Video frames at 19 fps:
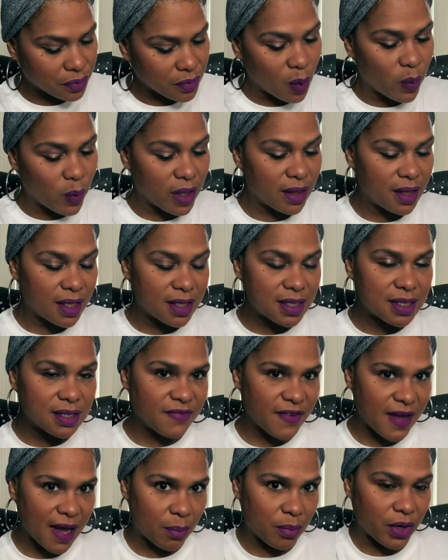with this
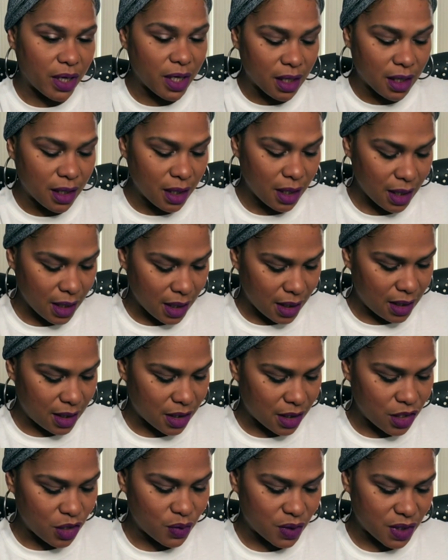fabric,
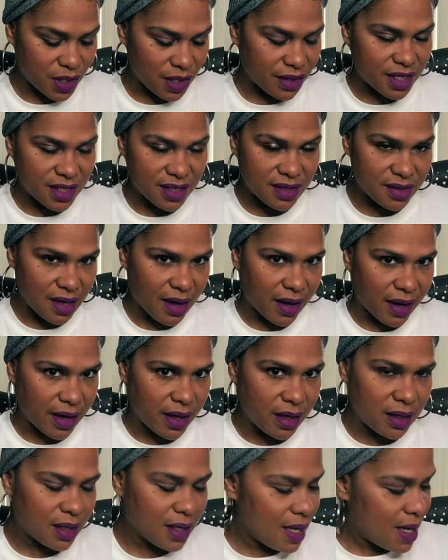that using this
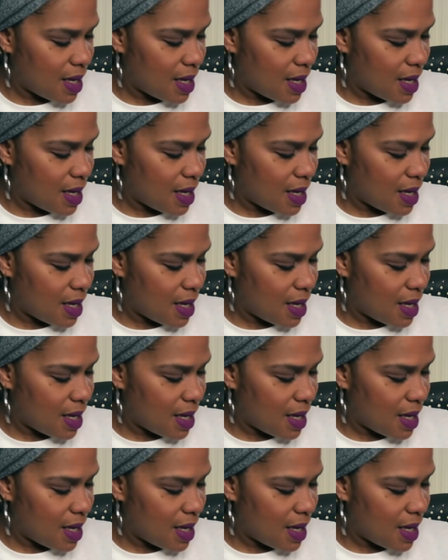side.